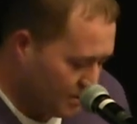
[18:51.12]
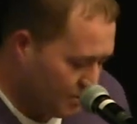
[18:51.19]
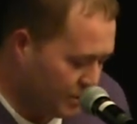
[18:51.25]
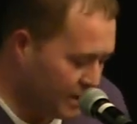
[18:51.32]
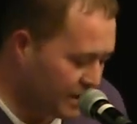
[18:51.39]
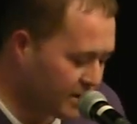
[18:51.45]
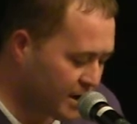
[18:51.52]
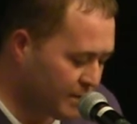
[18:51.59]

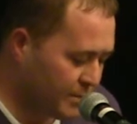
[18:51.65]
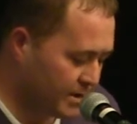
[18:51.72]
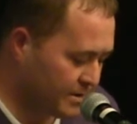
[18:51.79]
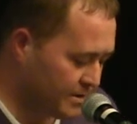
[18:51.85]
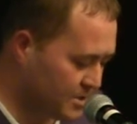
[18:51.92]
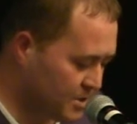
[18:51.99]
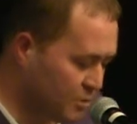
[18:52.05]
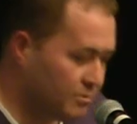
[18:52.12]
within Cumnock,
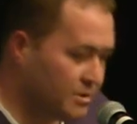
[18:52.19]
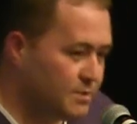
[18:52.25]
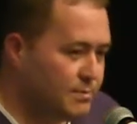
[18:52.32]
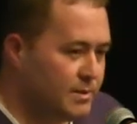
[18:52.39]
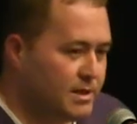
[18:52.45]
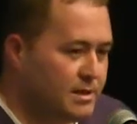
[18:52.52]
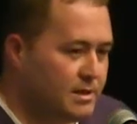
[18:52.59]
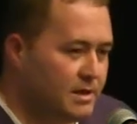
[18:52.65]
there's always
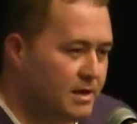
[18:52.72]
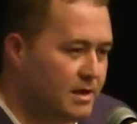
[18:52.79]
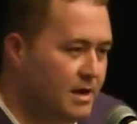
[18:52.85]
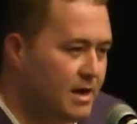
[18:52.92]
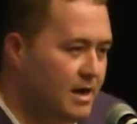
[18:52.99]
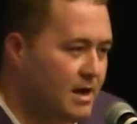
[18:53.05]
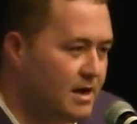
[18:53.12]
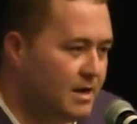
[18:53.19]
been
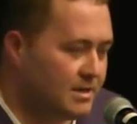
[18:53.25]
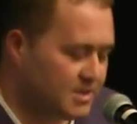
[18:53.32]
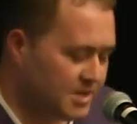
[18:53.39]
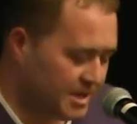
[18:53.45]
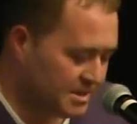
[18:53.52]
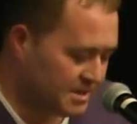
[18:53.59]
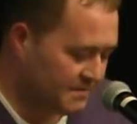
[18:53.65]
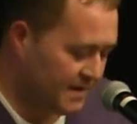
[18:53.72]
a
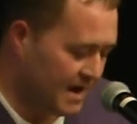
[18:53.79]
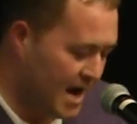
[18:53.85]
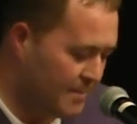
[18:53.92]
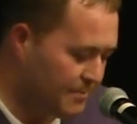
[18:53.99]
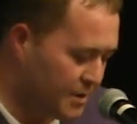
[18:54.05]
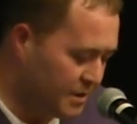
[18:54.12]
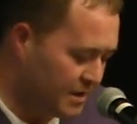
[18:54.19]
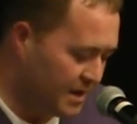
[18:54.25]
sense of
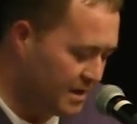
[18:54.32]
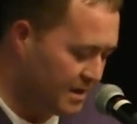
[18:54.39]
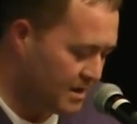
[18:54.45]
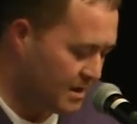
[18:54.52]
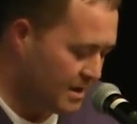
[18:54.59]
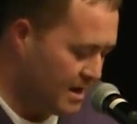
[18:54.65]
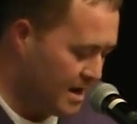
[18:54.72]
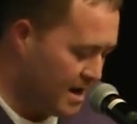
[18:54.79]
apathy,
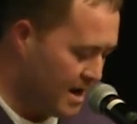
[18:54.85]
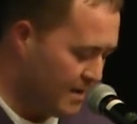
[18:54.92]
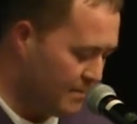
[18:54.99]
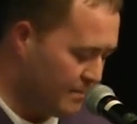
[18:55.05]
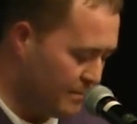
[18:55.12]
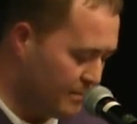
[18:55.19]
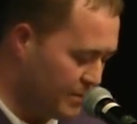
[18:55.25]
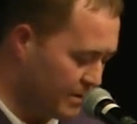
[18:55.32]

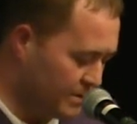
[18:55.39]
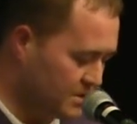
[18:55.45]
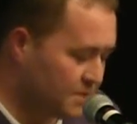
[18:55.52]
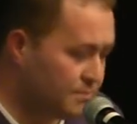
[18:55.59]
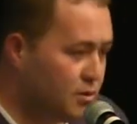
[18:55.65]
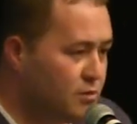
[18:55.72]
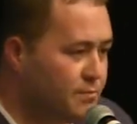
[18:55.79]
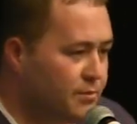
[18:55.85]
um, but
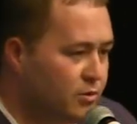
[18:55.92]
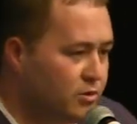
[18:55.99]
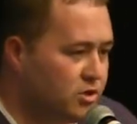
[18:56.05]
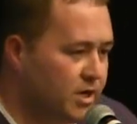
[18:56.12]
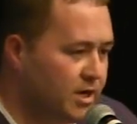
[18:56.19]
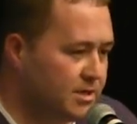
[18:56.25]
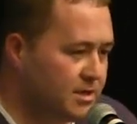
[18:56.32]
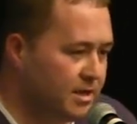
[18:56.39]
small
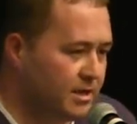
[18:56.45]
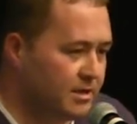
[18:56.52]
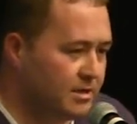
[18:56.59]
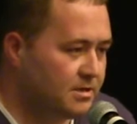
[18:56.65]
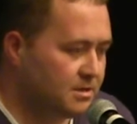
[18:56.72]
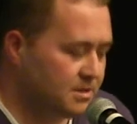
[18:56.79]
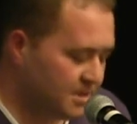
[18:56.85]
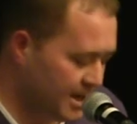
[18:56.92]
projects like
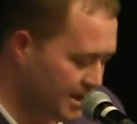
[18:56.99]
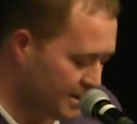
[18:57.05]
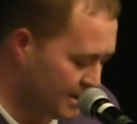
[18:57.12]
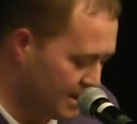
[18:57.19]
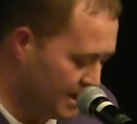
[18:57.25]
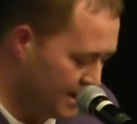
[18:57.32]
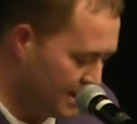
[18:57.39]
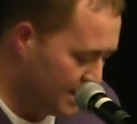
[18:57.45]
this
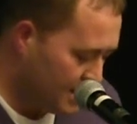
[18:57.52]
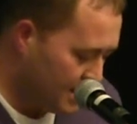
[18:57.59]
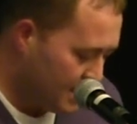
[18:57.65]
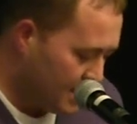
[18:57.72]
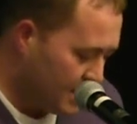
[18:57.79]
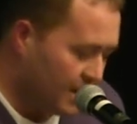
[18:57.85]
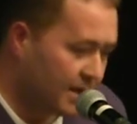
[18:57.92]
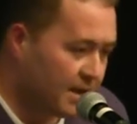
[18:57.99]
certainly
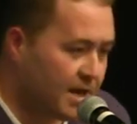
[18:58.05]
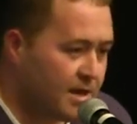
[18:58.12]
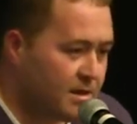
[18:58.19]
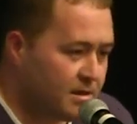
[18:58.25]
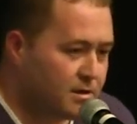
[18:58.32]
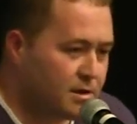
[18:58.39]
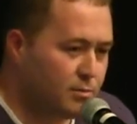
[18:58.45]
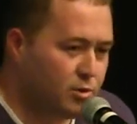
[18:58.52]

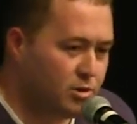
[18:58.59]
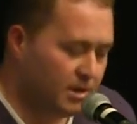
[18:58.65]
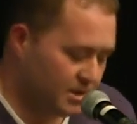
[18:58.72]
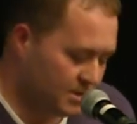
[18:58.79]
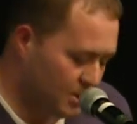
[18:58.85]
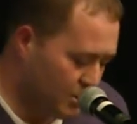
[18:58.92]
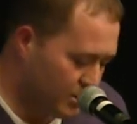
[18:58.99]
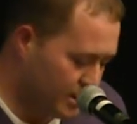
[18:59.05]
get the community
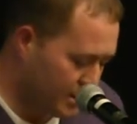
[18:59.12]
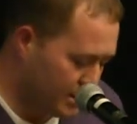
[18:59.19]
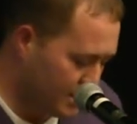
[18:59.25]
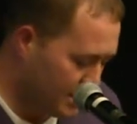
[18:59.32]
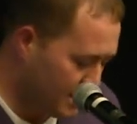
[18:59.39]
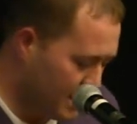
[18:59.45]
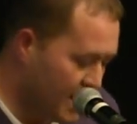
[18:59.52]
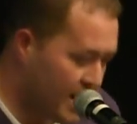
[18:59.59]

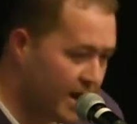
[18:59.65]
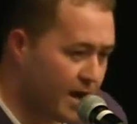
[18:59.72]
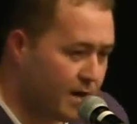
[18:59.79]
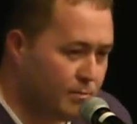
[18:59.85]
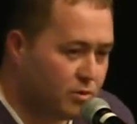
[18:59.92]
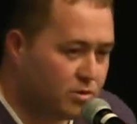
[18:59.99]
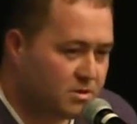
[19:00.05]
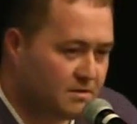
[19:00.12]
talking, uh,
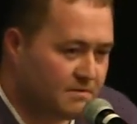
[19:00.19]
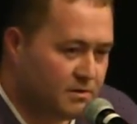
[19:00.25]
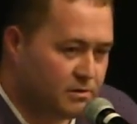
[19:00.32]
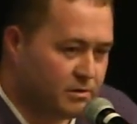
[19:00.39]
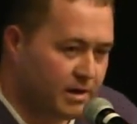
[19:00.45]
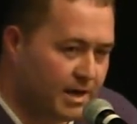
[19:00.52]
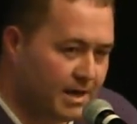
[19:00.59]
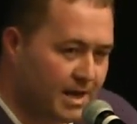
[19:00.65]
and most of
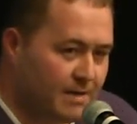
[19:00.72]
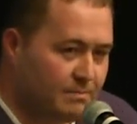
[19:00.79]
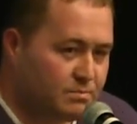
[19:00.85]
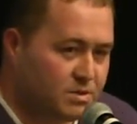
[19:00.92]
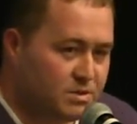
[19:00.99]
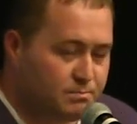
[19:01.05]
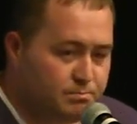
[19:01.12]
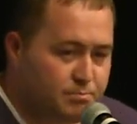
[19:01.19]
all, it gets